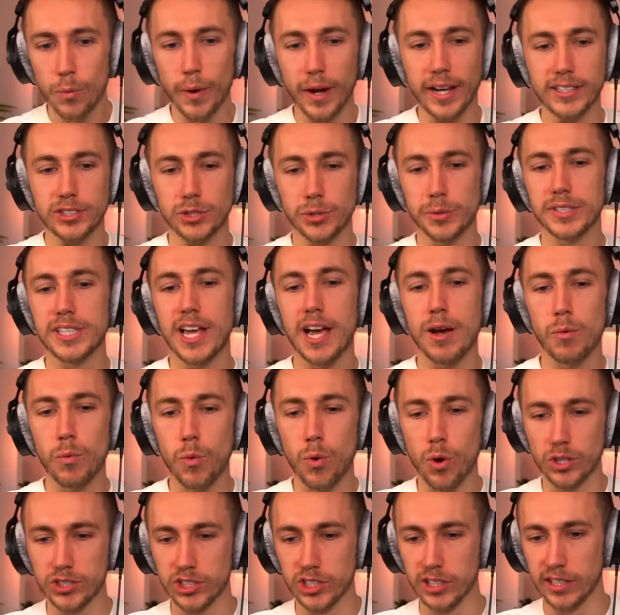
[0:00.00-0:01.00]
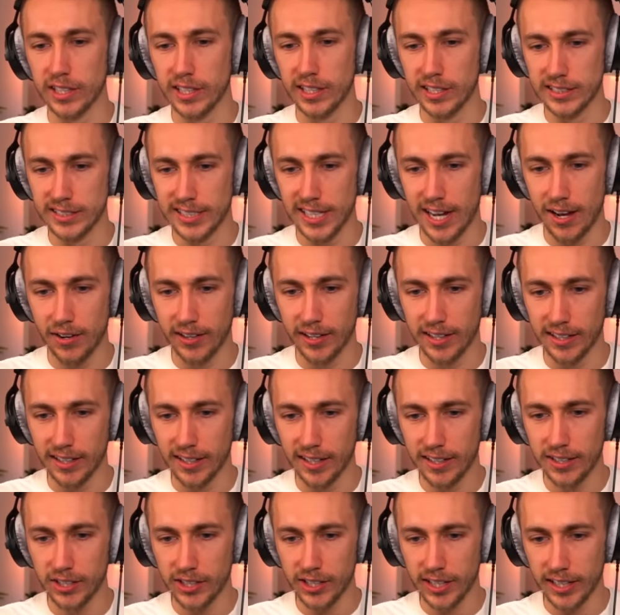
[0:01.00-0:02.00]
Wait, so is that water that he's downing?
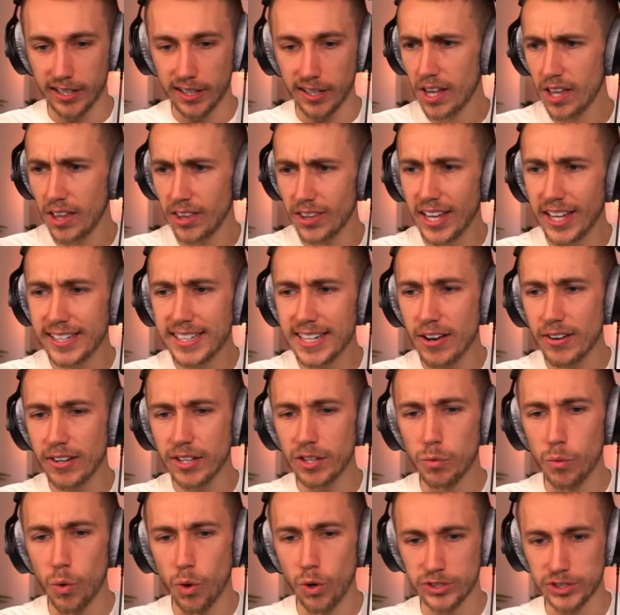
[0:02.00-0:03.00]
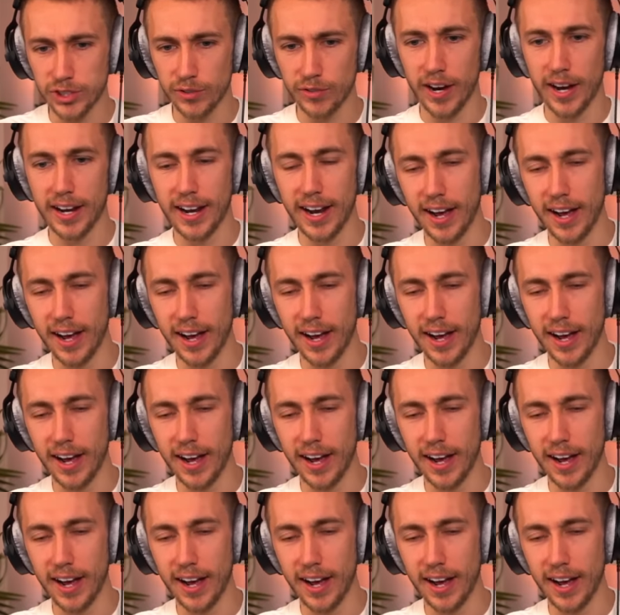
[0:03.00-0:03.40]
I don't get it. Are they downing water right now?